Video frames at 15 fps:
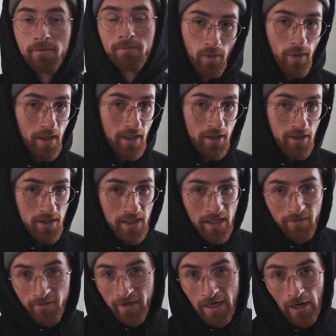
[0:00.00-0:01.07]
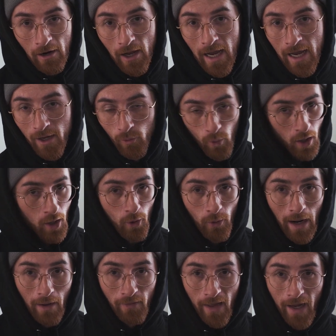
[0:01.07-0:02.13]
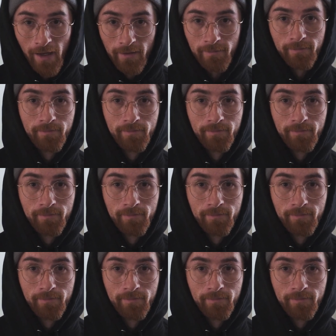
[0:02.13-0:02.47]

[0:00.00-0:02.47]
You really just need to figure out how to work around that.